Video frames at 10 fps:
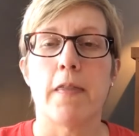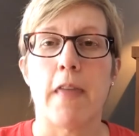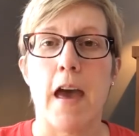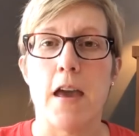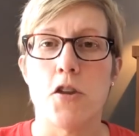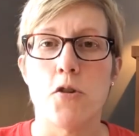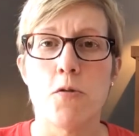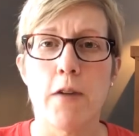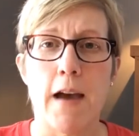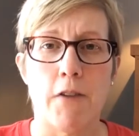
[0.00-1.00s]
that
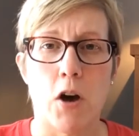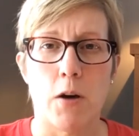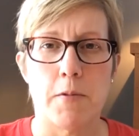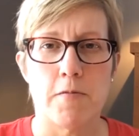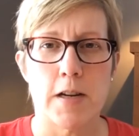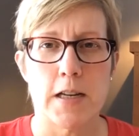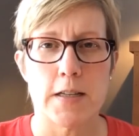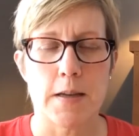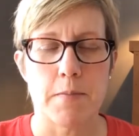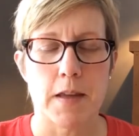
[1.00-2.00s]
you have all been reading
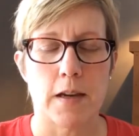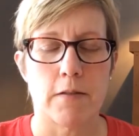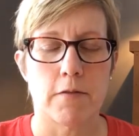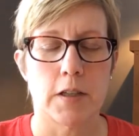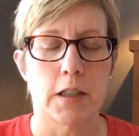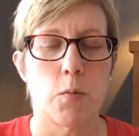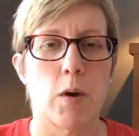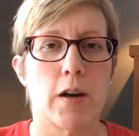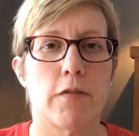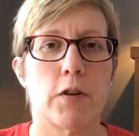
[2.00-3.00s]
something really
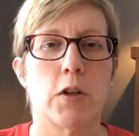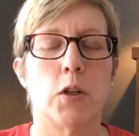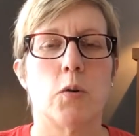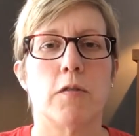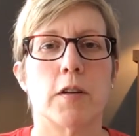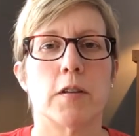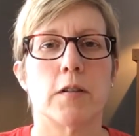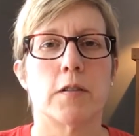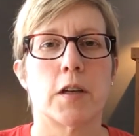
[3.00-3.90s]
wonderful over